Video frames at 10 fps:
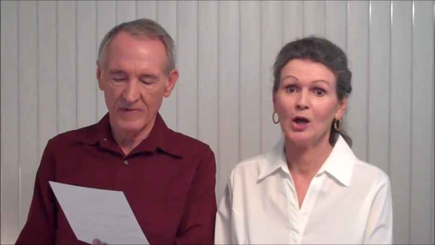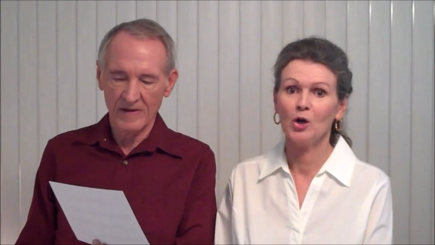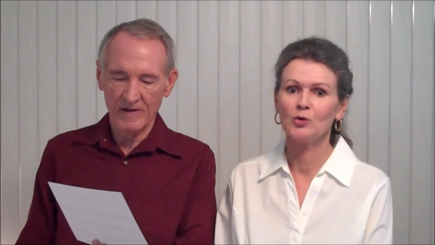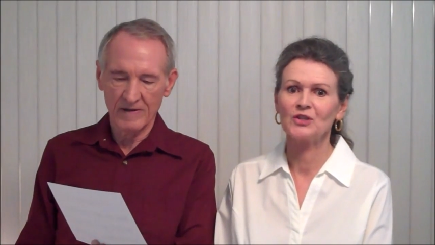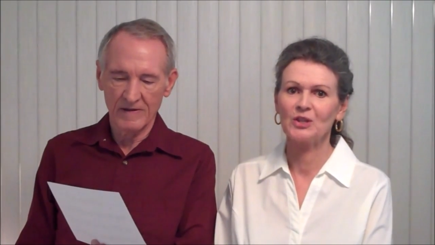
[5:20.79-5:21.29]

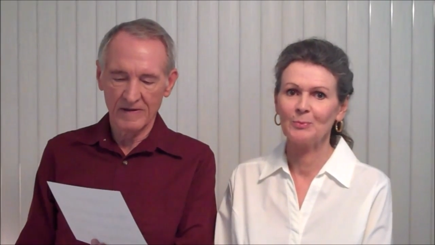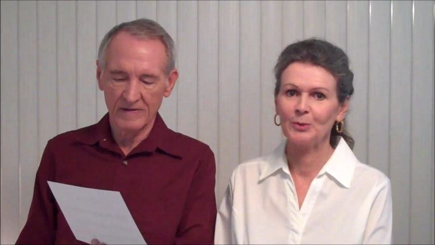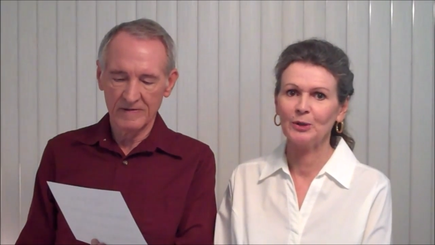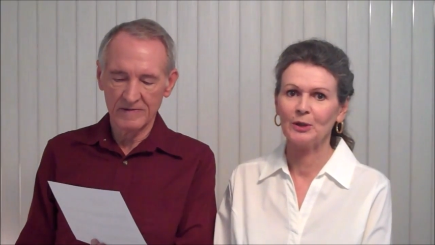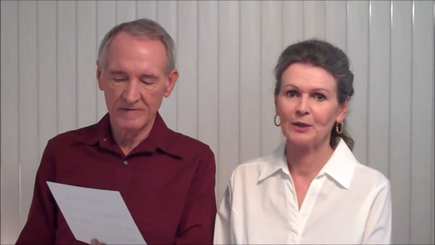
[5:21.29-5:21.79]
Speaker 1: Close the
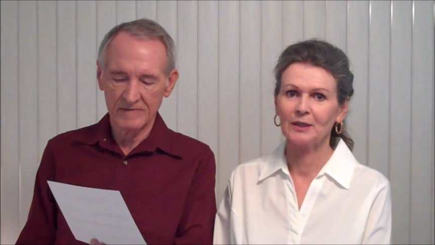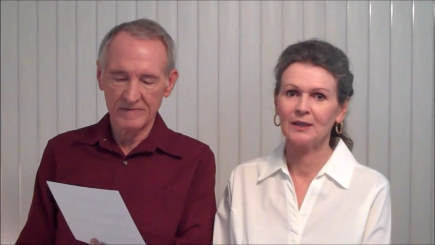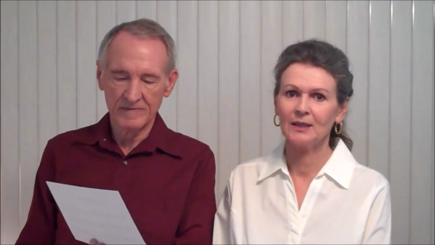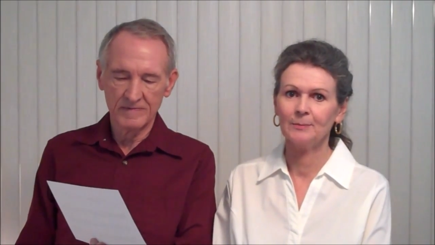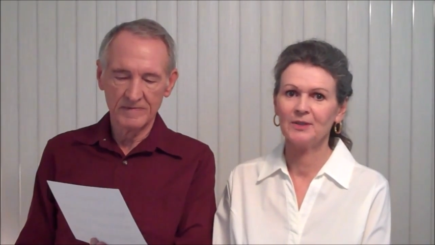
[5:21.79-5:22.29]
book
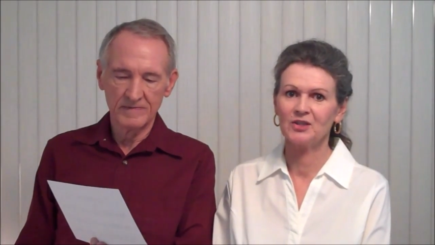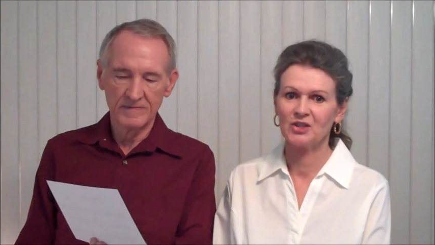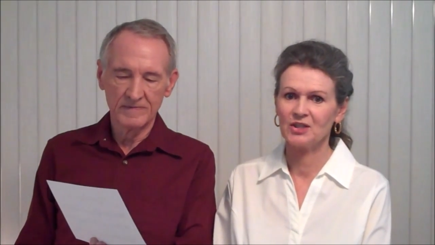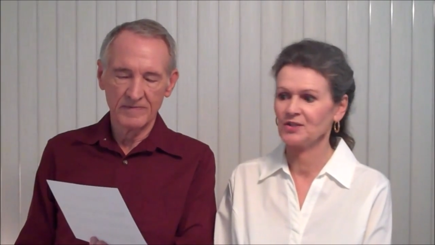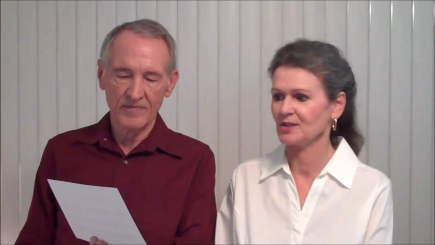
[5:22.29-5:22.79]
and come to
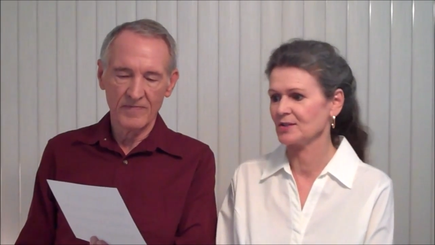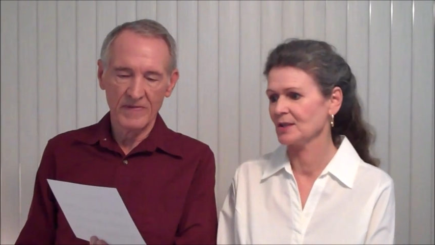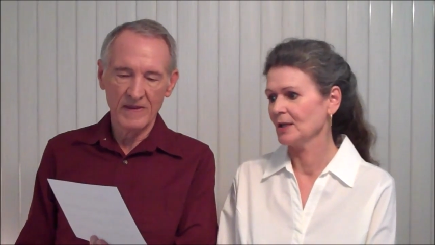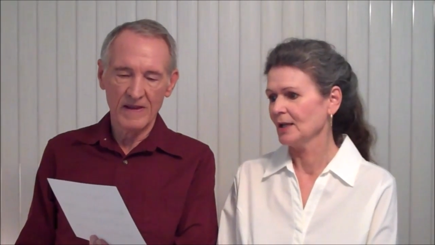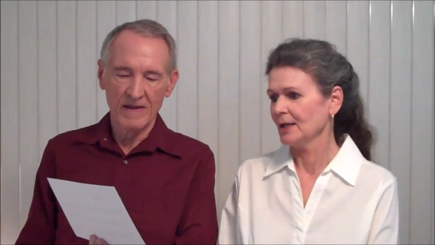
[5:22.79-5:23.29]

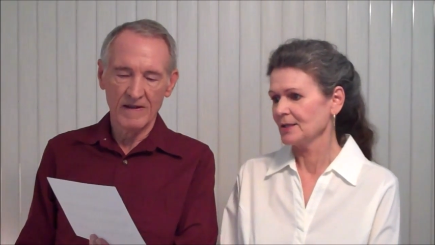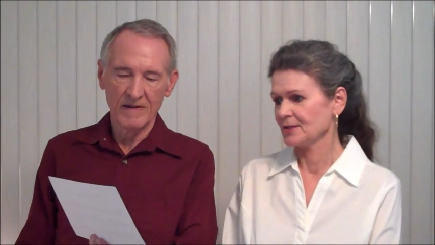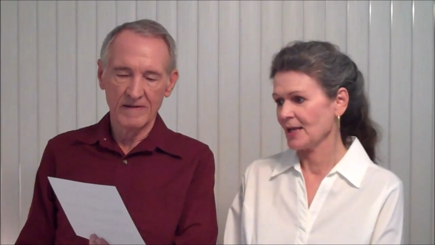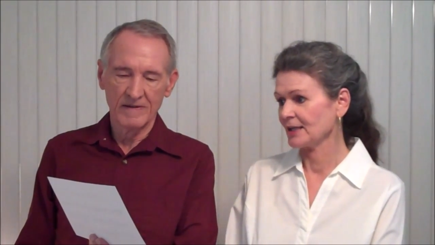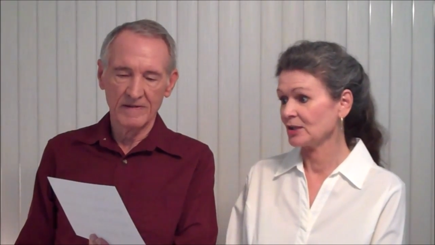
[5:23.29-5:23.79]
Jesus.
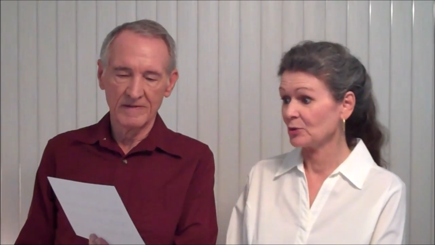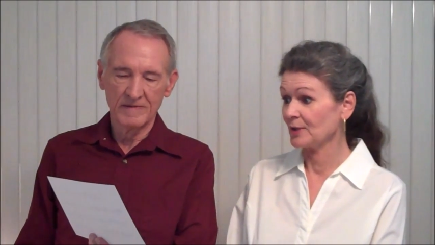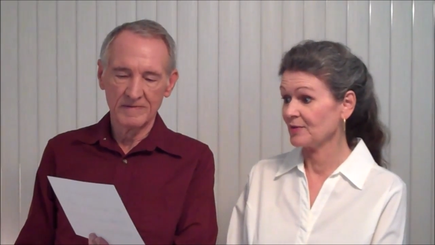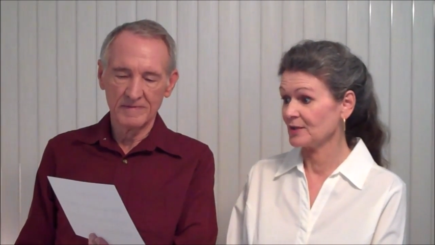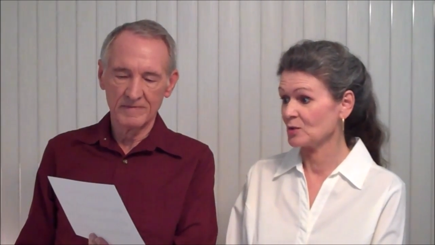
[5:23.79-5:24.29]
2
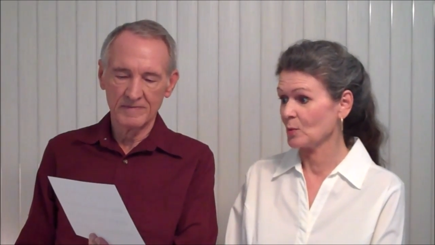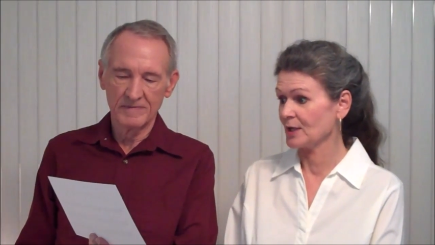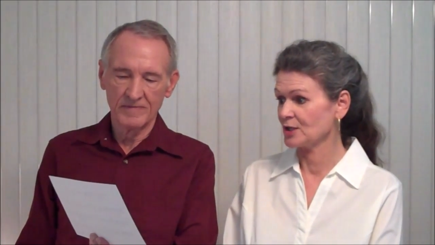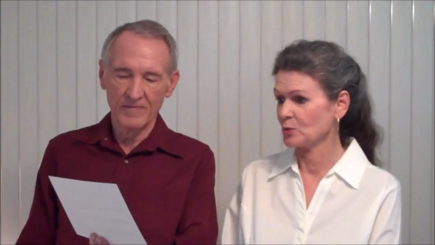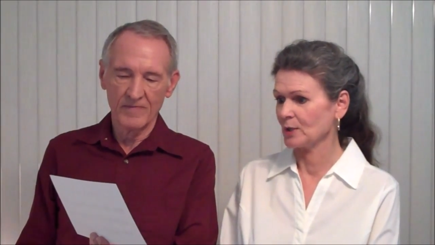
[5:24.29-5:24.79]
Corinthians
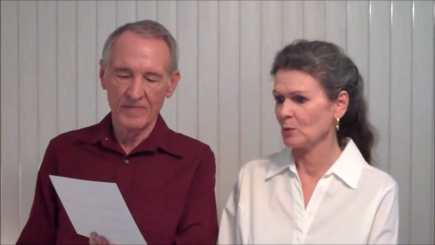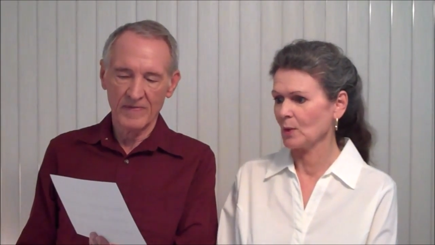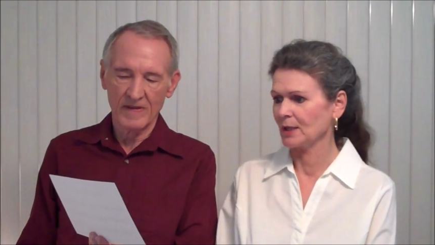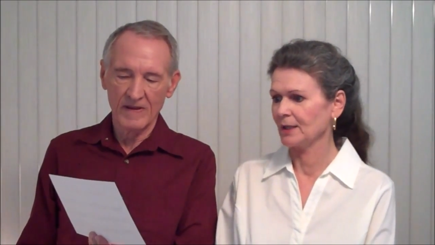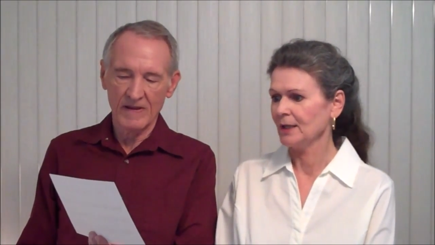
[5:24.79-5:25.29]

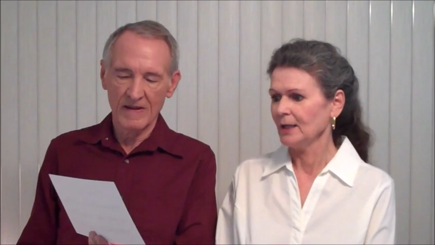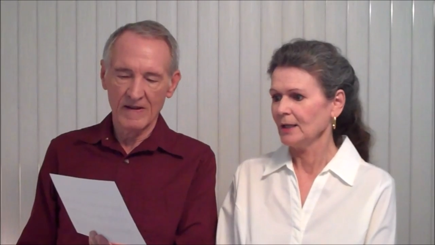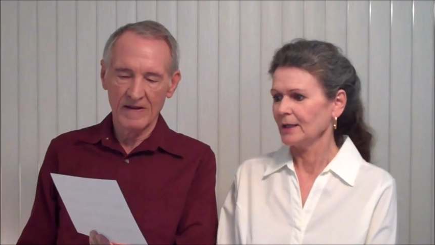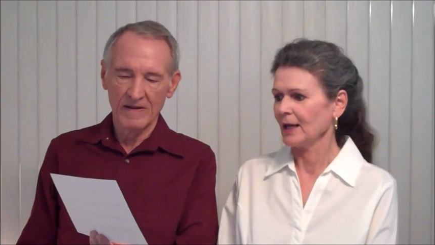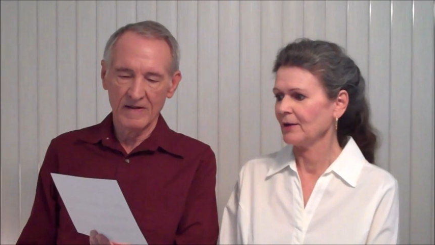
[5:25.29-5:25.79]
1.21
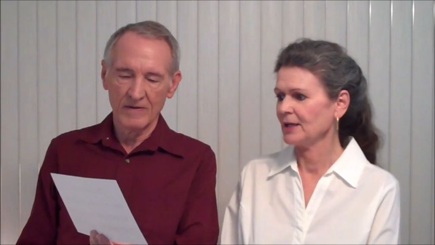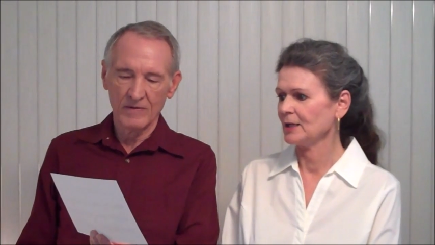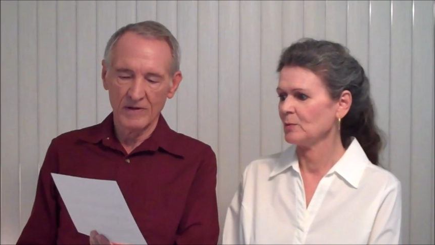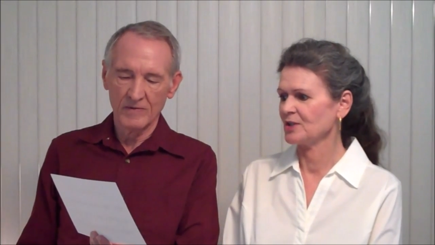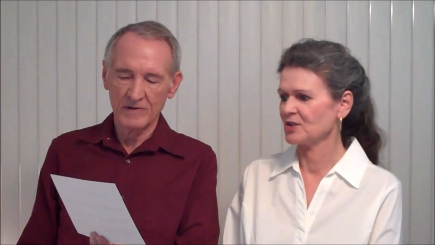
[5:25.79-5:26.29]
Now
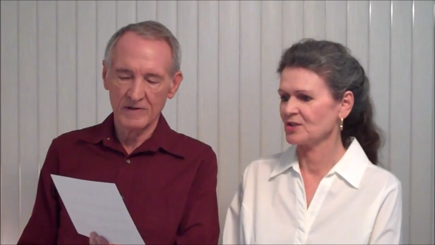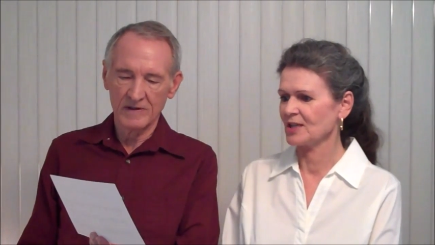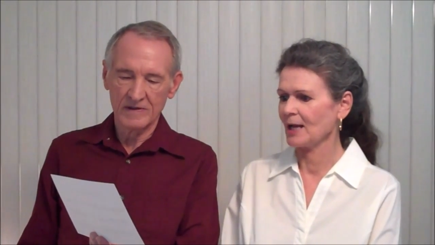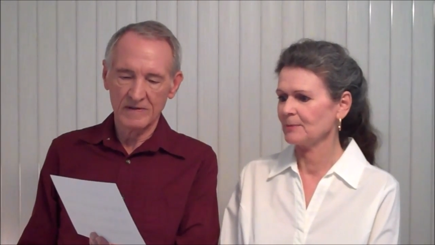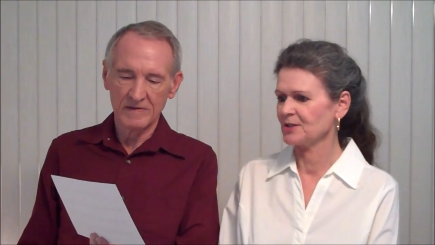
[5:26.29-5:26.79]
He which
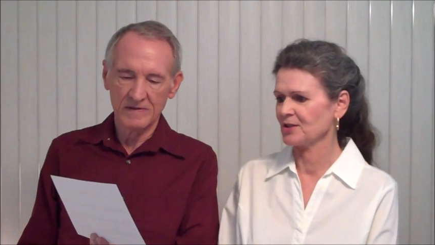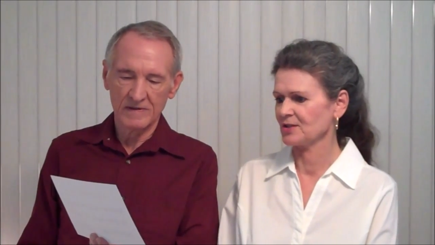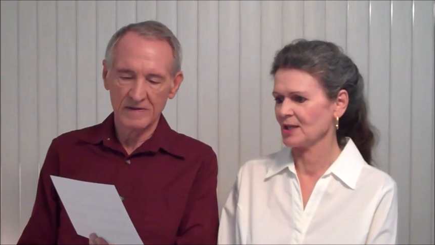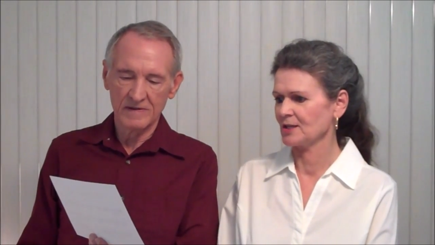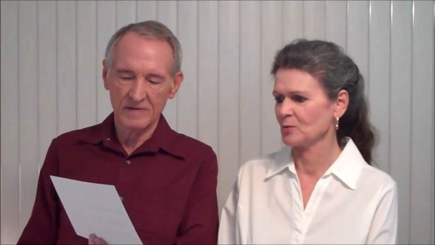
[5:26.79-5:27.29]

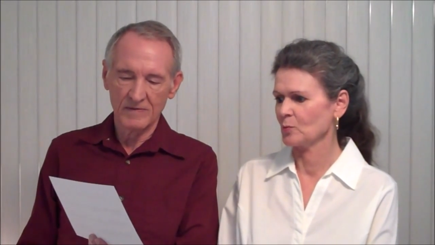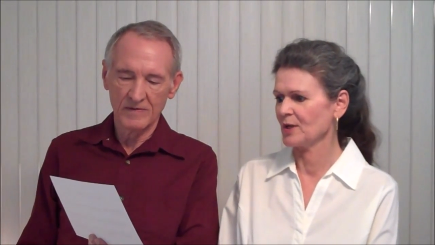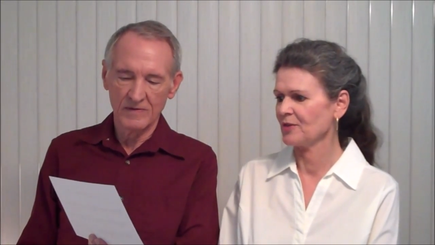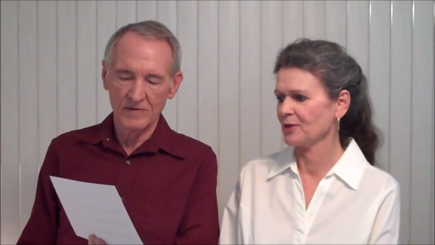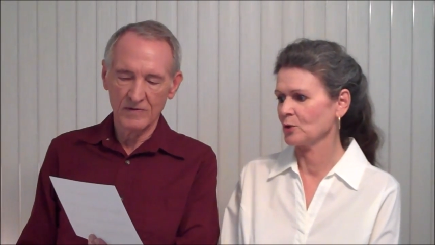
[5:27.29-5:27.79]
establishes us
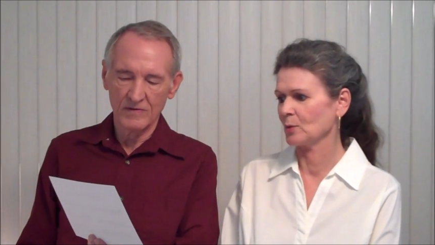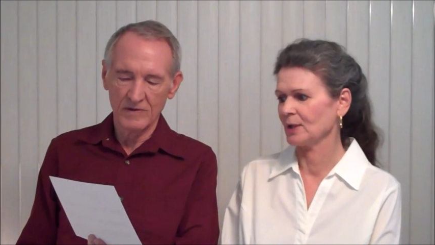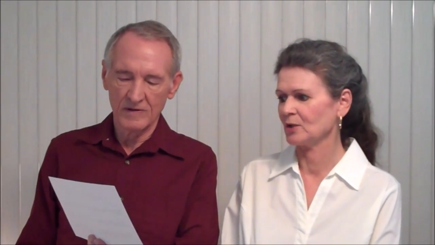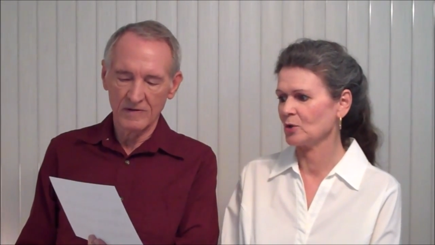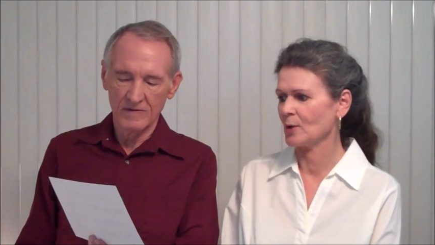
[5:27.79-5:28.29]
with you
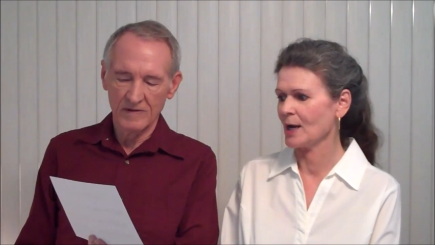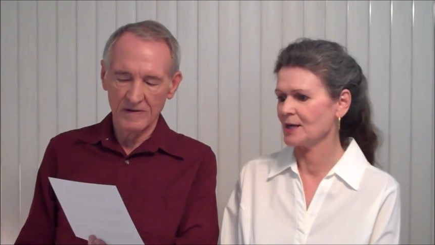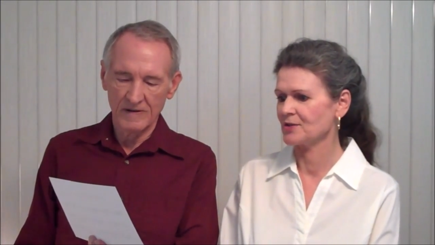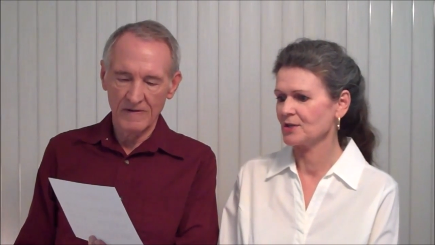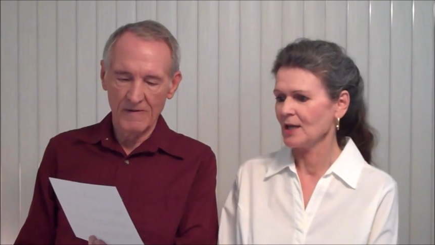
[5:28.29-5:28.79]
in
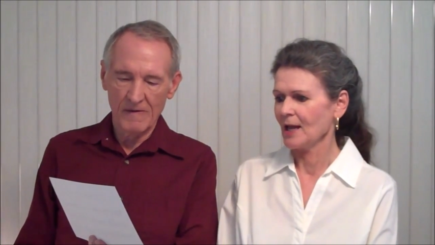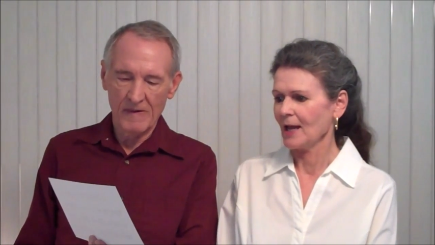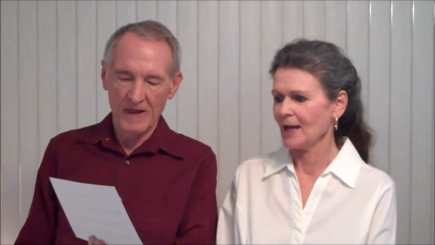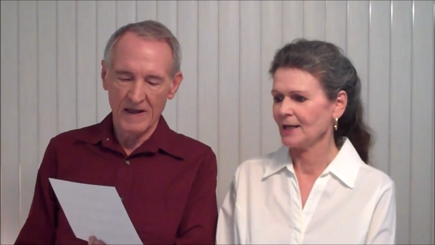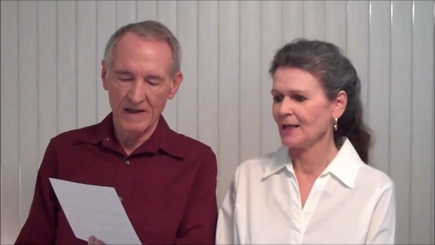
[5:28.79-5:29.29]
Christ
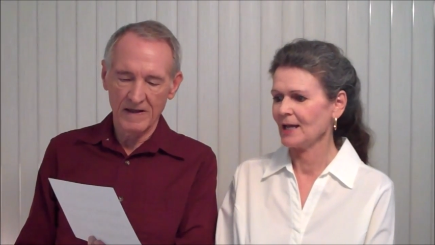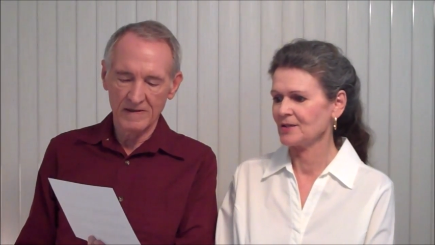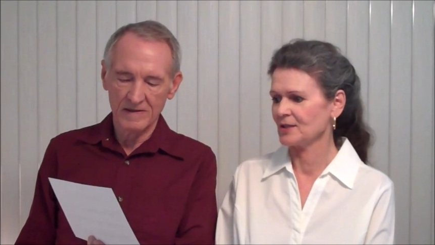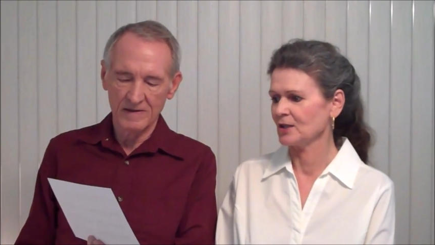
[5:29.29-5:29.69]
and has